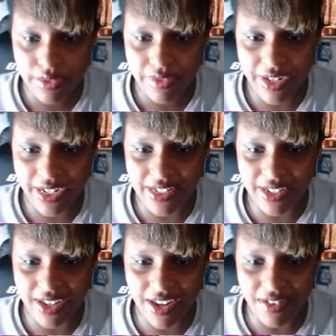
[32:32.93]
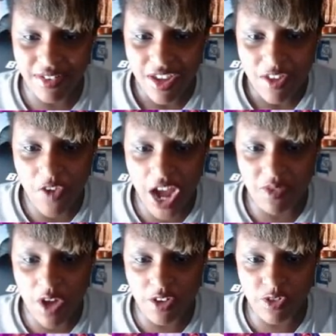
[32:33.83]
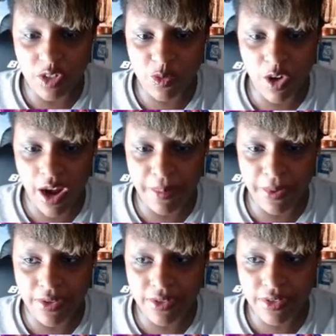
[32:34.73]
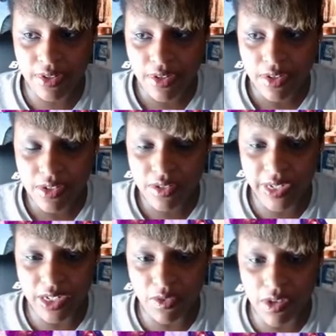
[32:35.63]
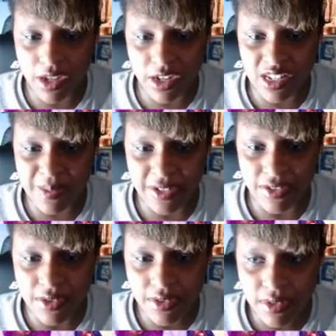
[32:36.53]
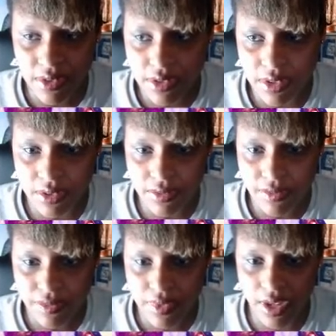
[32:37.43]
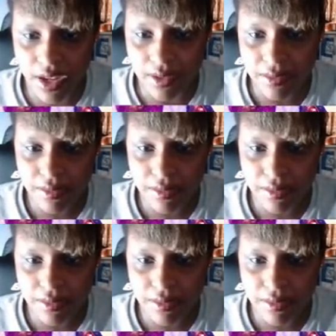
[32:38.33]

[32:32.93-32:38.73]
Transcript: Try to get to 500 subscribers so we can do a cooking special. So, yeah.